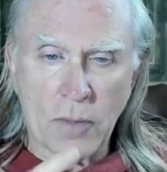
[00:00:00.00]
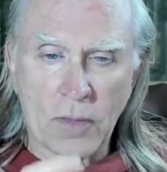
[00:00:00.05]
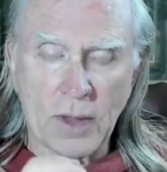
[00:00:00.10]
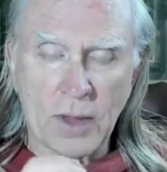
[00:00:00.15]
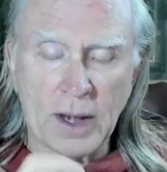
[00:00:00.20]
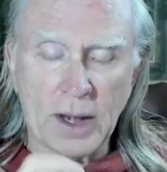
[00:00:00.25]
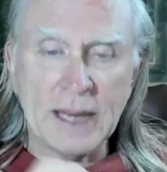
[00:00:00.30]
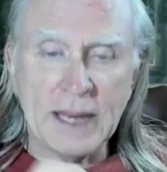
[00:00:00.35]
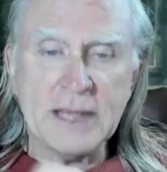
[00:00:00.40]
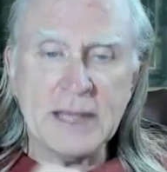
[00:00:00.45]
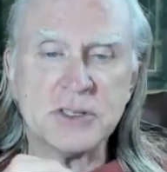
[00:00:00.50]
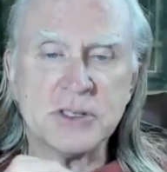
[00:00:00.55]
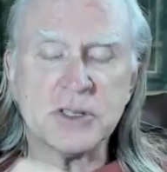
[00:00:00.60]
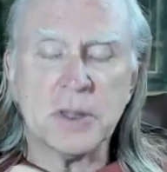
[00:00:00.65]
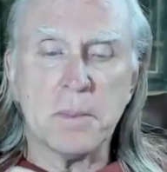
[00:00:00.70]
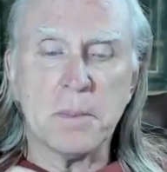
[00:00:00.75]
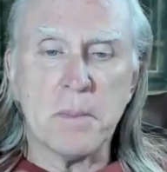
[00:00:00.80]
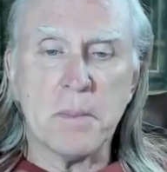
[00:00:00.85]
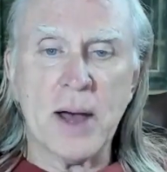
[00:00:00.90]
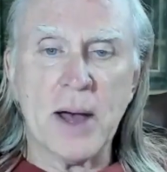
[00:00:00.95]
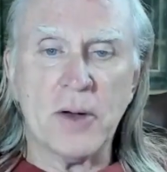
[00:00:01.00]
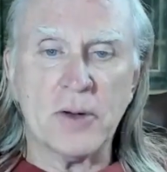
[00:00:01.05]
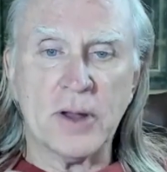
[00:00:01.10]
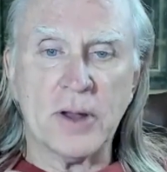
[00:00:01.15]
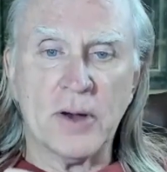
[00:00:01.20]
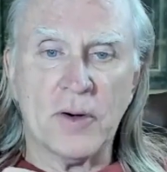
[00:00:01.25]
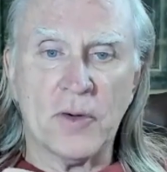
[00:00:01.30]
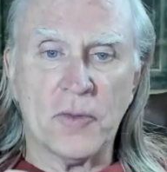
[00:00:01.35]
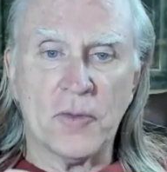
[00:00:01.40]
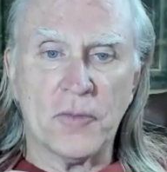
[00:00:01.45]
the least amount
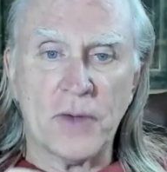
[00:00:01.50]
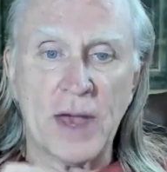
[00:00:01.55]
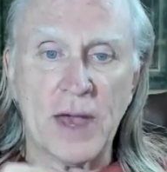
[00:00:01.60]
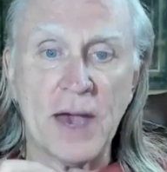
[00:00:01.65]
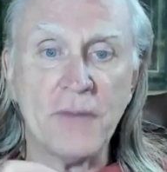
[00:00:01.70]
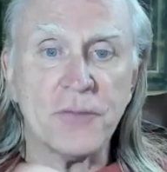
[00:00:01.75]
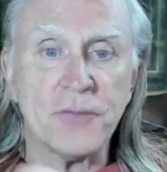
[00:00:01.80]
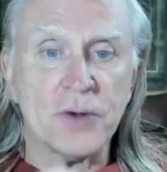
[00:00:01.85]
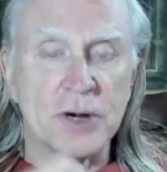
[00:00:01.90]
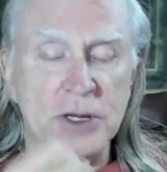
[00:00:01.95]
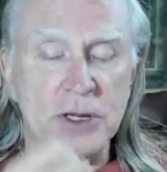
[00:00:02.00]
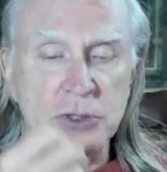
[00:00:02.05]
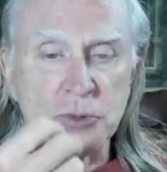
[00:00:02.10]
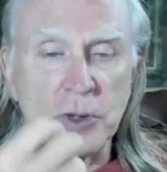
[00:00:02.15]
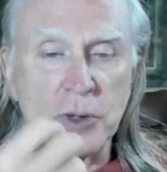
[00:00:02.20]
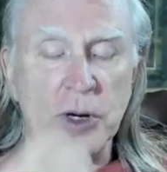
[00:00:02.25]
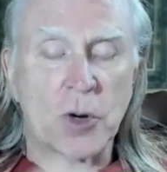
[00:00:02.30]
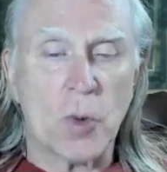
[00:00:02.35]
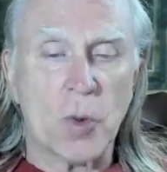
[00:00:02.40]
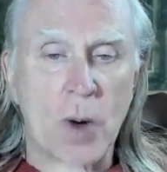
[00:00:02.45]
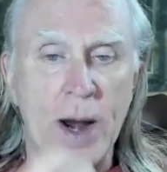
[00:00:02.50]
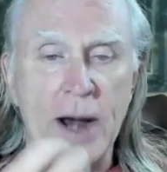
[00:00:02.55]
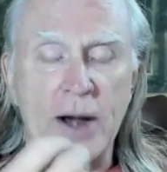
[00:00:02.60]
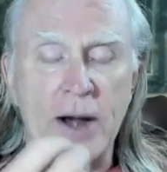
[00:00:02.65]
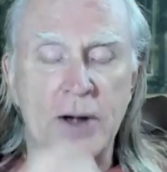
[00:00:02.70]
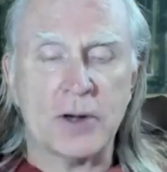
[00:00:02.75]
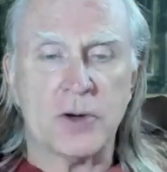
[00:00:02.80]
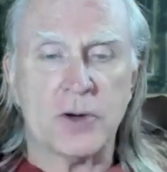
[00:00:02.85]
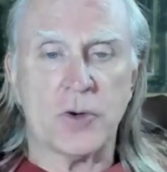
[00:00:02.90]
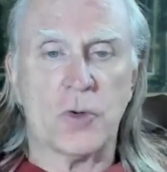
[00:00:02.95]
of effort is
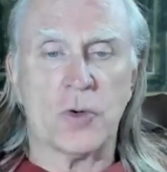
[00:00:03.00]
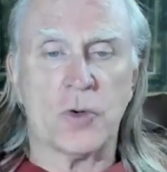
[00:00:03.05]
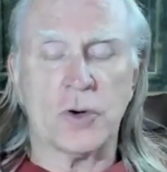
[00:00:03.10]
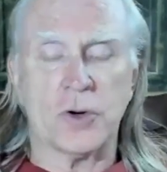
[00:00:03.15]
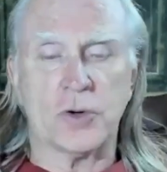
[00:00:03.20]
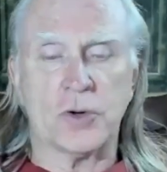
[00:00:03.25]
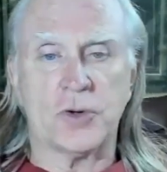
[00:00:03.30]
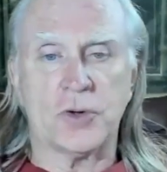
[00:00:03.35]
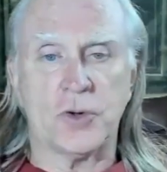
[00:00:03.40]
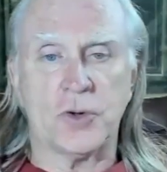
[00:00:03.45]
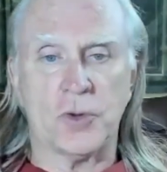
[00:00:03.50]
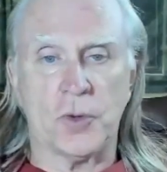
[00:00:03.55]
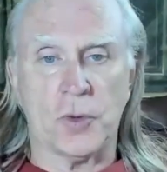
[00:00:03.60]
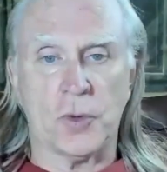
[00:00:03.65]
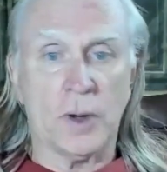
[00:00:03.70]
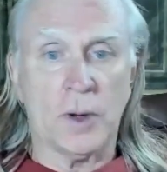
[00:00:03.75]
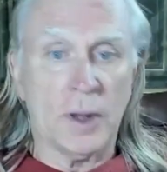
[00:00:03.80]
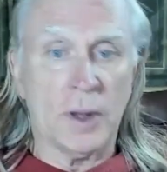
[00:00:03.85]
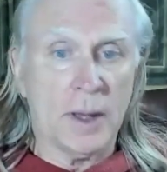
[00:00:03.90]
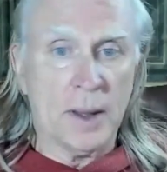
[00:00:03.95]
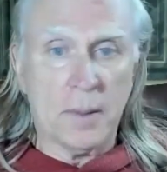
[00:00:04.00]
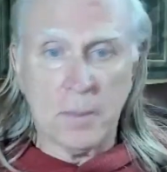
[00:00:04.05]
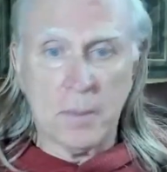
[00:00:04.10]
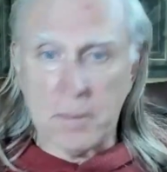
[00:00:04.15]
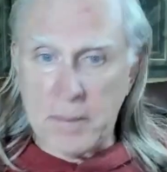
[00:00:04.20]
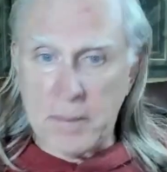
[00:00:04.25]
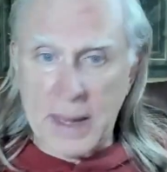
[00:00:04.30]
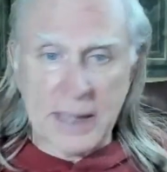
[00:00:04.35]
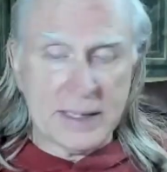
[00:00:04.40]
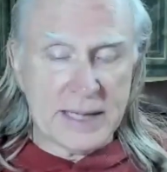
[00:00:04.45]
required in order to
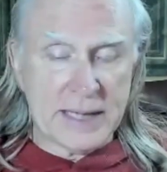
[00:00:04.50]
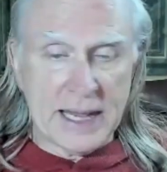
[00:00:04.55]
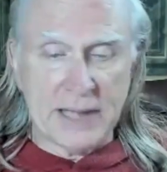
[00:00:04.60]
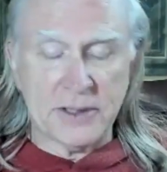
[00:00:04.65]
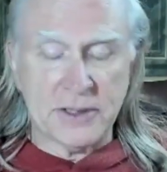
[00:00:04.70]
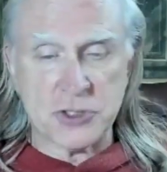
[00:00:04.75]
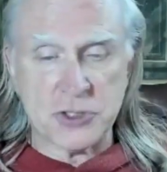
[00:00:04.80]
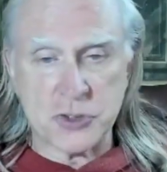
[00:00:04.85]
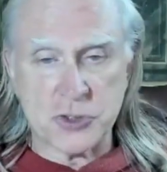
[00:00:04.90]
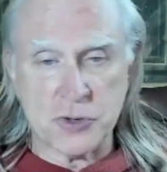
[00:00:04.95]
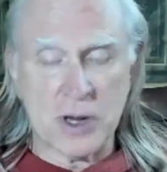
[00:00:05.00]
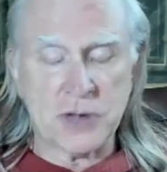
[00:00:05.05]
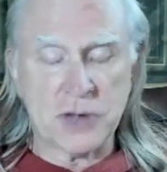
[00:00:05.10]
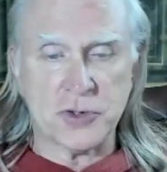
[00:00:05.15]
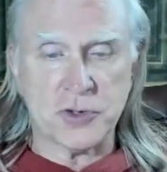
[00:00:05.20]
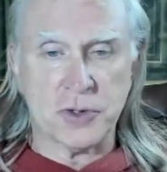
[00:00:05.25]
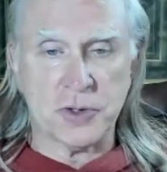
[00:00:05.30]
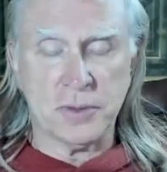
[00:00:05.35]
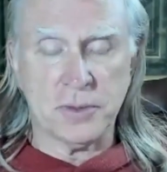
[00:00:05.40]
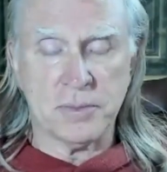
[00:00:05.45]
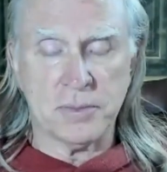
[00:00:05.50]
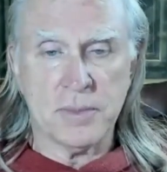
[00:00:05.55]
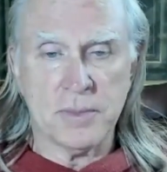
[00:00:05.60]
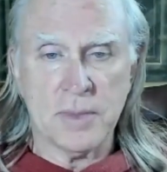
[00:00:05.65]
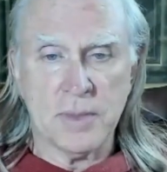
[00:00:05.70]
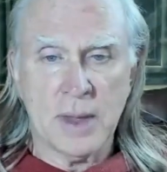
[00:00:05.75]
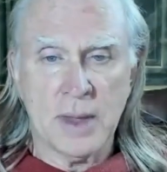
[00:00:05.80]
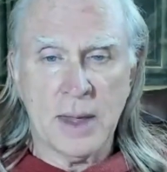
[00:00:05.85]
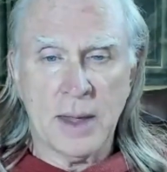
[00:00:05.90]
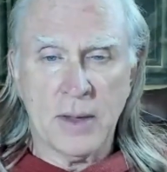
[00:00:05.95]
maintain the structure,
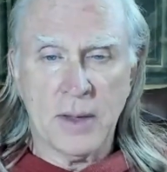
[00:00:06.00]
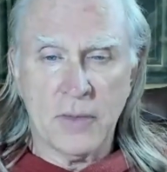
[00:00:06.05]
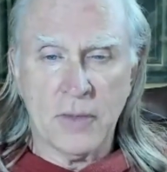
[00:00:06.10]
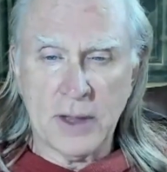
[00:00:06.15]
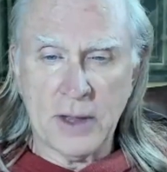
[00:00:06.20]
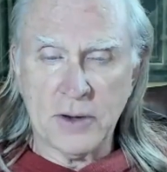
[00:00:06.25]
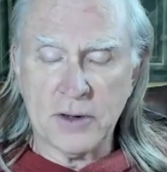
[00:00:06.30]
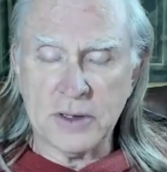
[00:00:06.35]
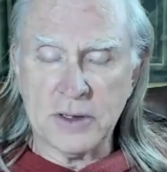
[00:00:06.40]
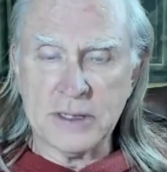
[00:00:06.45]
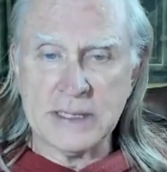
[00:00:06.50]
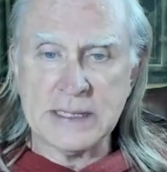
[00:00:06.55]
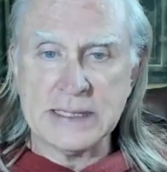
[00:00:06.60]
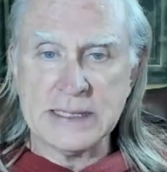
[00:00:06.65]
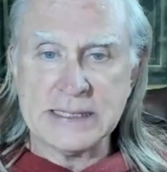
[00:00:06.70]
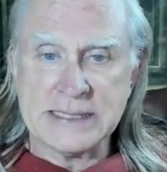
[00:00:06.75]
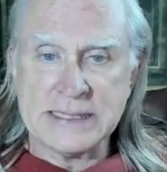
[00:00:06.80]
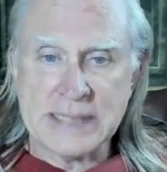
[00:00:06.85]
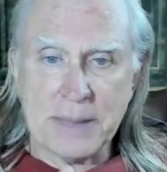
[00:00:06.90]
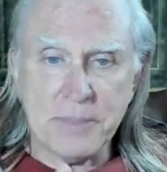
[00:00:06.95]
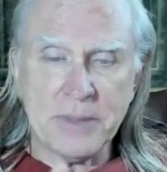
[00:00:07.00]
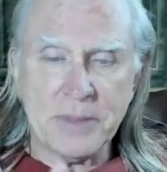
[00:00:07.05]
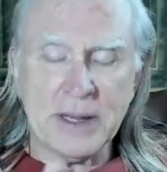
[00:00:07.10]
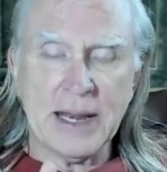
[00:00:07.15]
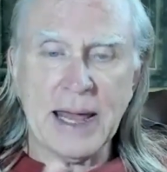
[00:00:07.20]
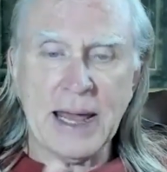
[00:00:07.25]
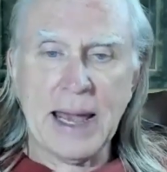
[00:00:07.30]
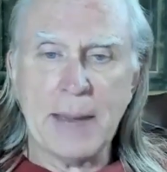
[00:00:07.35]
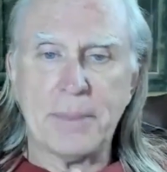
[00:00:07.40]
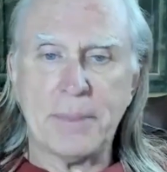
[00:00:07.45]
then something
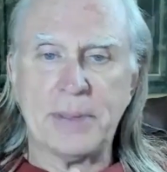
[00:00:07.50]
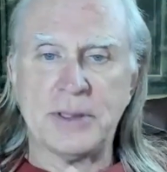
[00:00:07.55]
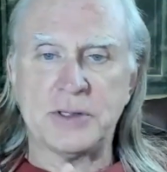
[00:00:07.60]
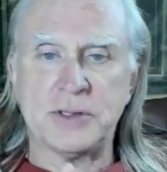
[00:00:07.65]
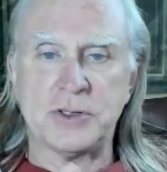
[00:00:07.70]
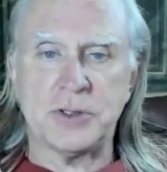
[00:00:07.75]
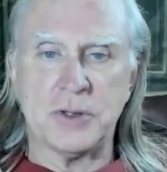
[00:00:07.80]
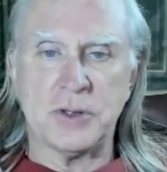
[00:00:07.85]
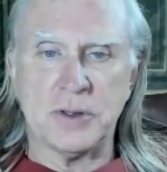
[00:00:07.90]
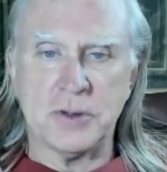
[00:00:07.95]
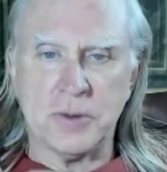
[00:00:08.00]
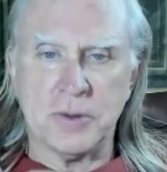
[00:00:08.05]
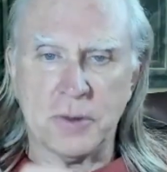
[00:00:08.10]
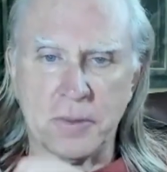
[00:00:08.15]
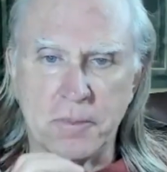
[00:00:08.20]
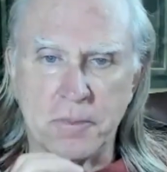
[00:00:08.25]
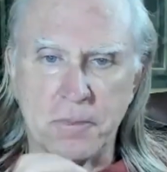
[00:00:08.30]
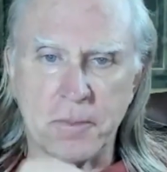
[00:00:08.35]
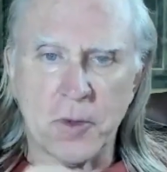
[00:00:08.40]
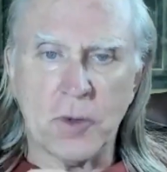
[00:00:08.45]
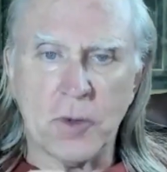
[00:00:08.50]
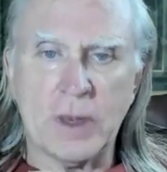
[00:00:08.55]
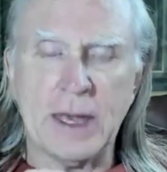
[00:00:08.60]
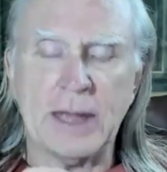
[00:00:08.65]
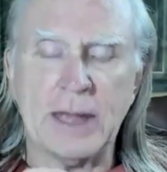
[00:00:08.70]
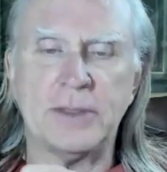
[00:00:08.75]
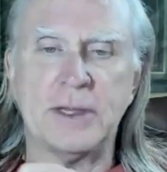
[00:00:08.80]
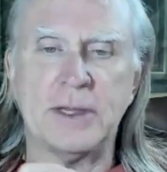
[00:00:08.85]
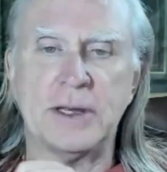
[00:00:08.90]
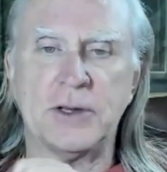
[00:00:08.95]
happens. You, you
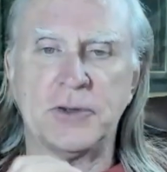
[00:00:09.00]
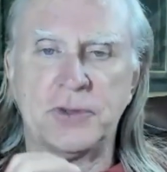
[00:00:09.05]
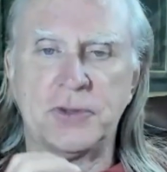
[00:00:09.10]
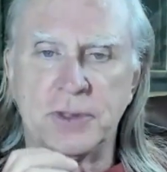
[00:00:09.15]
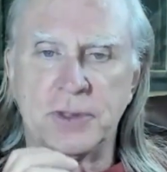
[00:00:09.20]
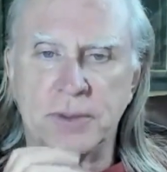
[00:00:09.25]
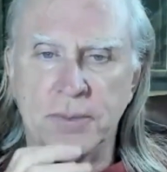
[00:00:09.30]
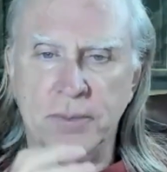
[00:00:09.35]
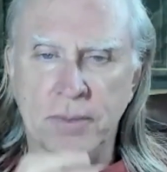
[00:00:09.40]
get this